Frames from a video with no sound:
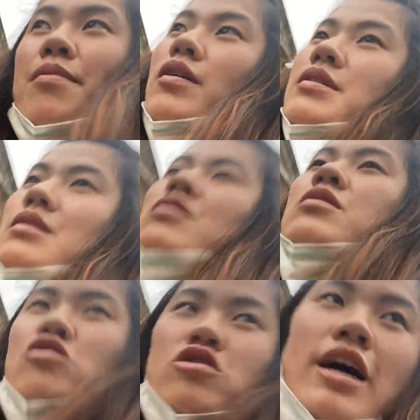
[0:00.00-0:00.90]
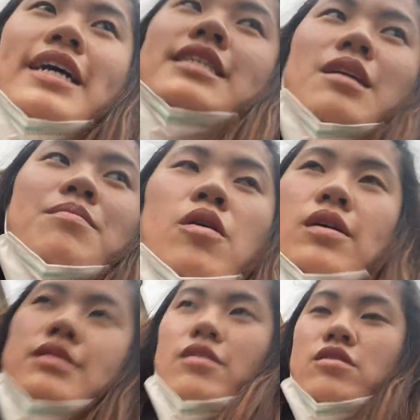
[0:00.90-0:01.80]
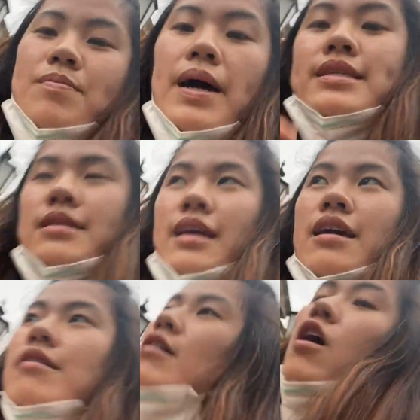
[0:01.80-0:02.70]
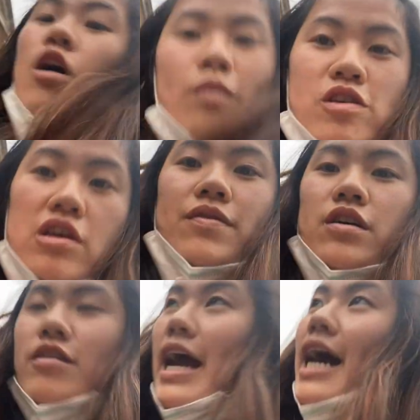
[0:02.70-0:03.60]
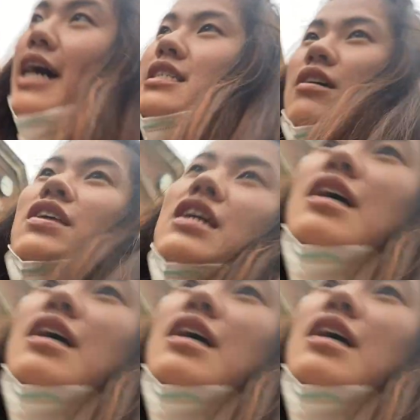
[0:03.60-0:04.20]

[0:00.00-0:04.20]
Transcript: but also socializing, but also depends on like which level you're at. So I think